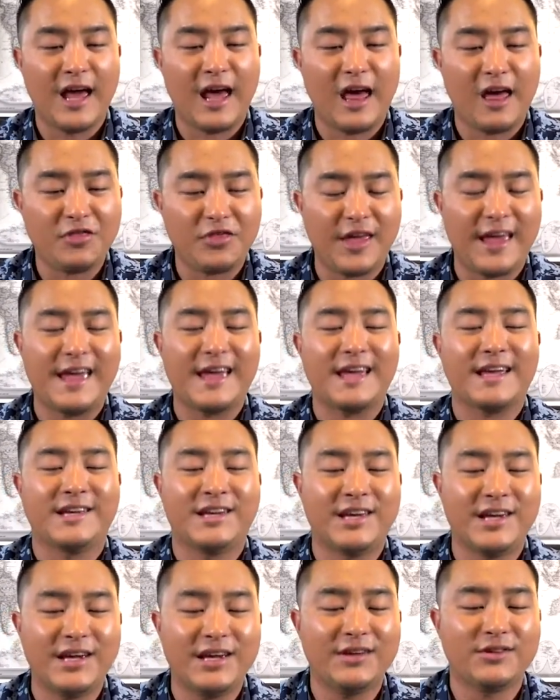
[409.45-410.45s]
death
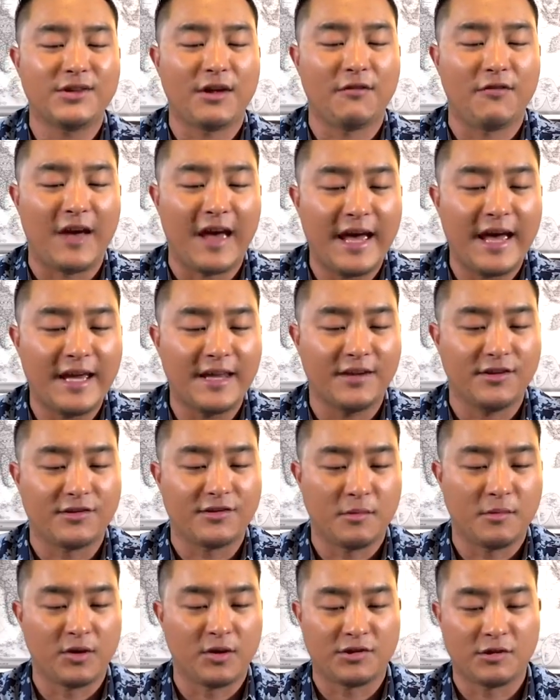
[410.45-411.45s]
and keys of
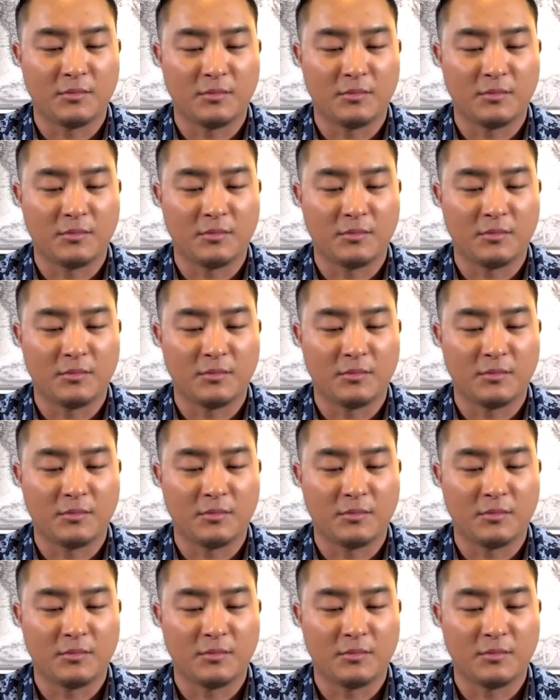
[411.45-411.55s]
Hades. Come on.